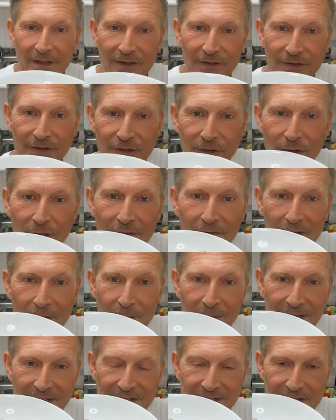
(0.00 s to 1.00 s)
2 lovely
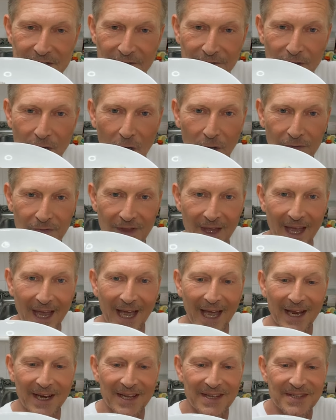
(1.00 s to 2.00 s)
pieces of cod there,
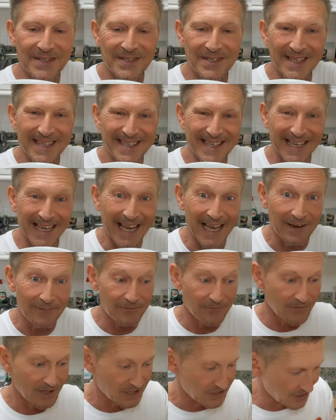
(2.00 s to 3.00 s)
and it's sitting in
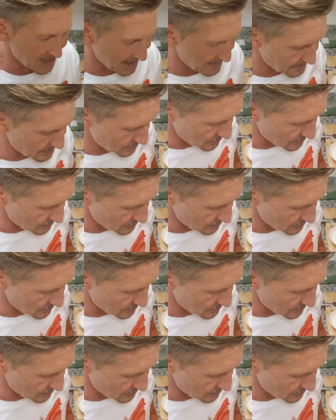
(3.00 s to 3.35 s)
fresh lemon